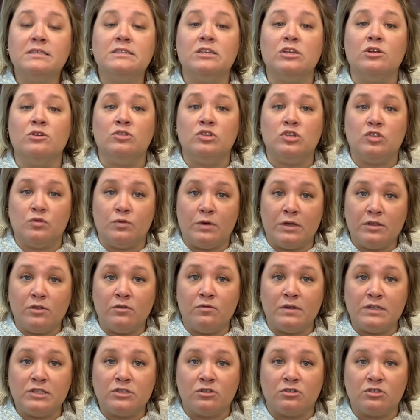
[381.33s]
that you're doing the
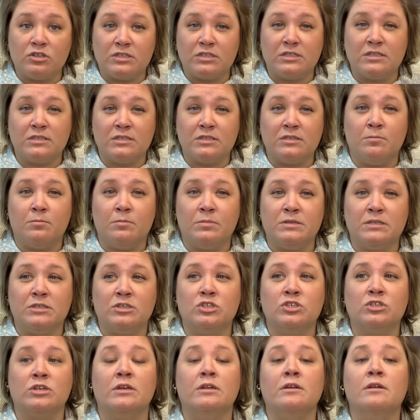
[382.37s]
research assistant
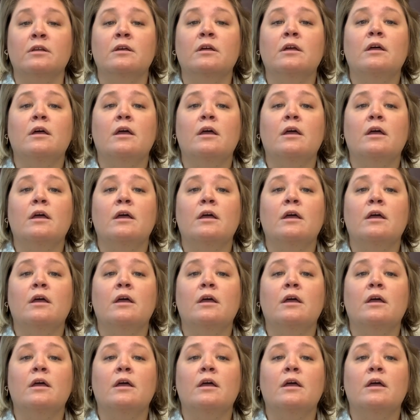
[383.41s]
position,